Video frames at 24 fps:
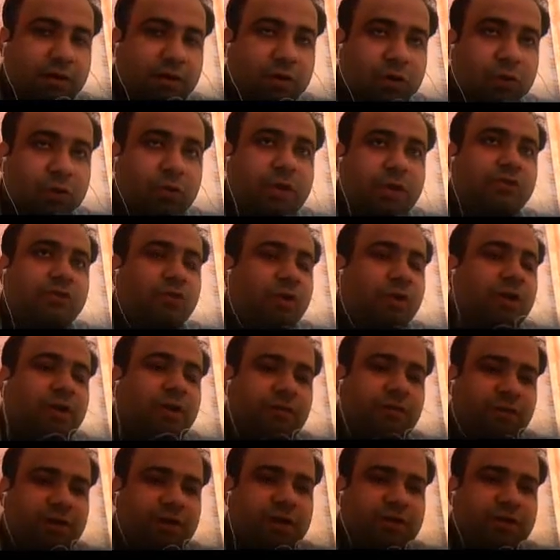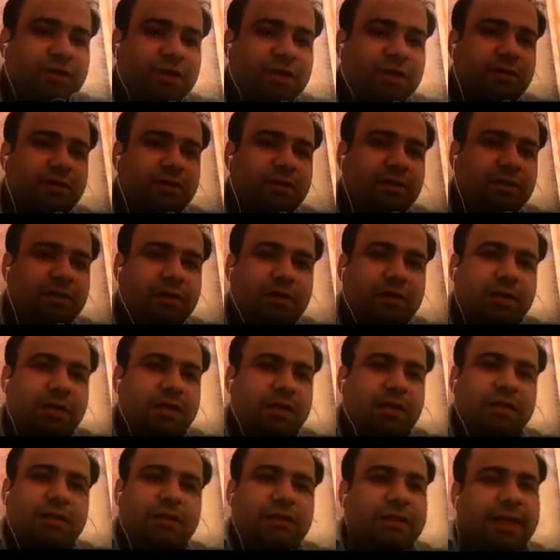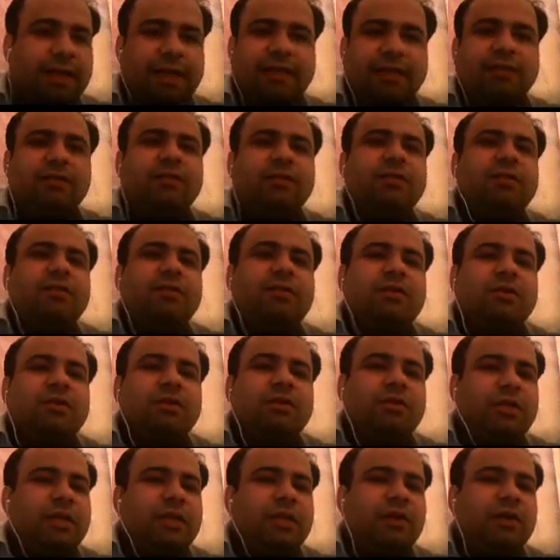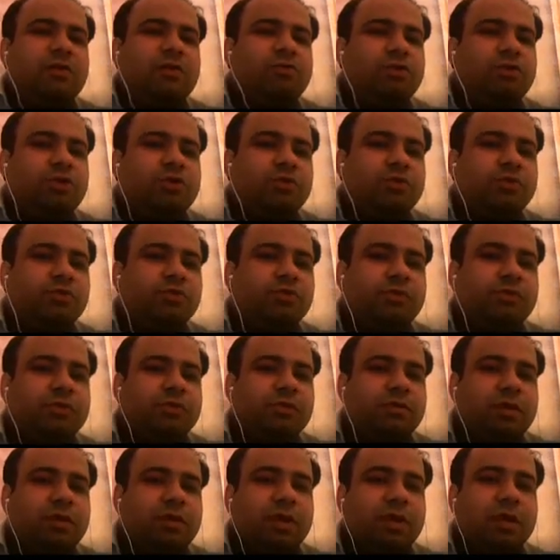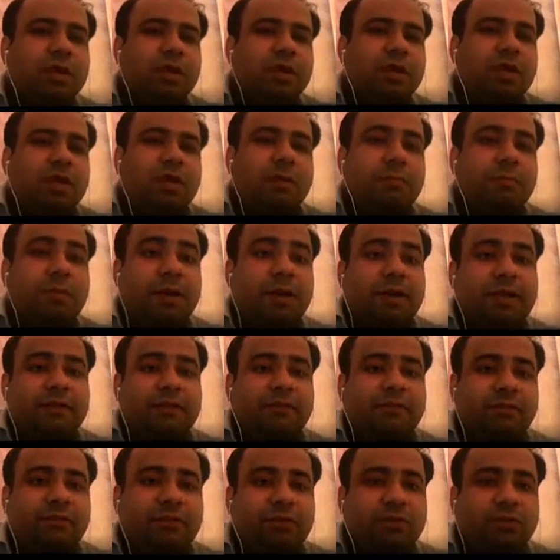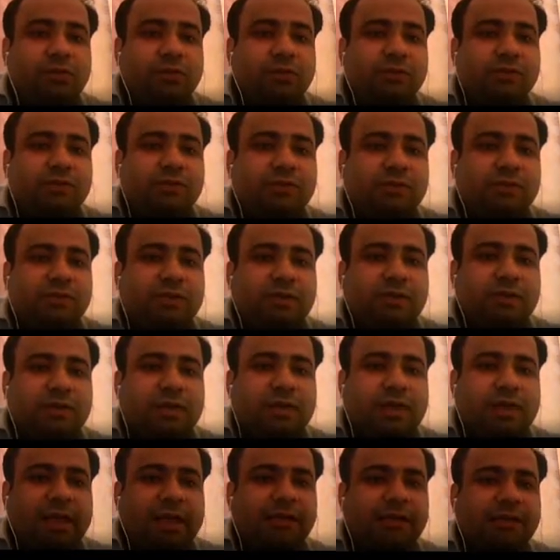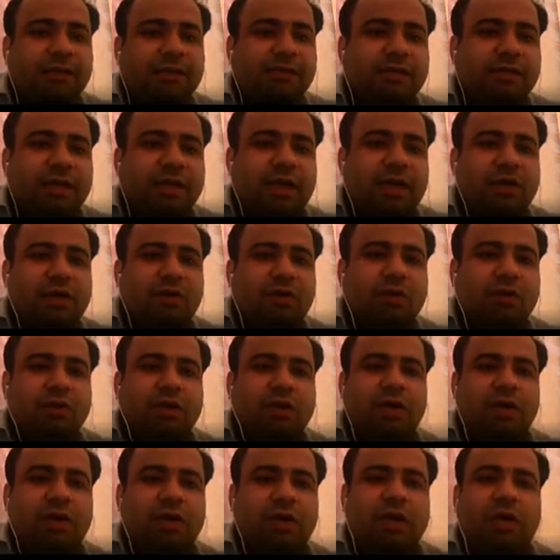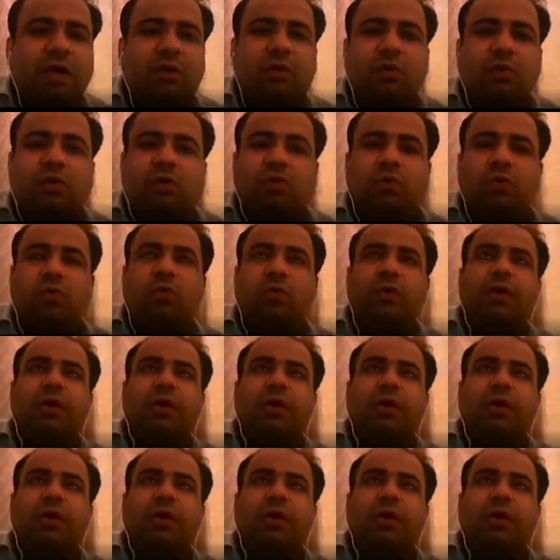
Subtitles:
during solidification, then there are no issues. But if those gases are not allowed to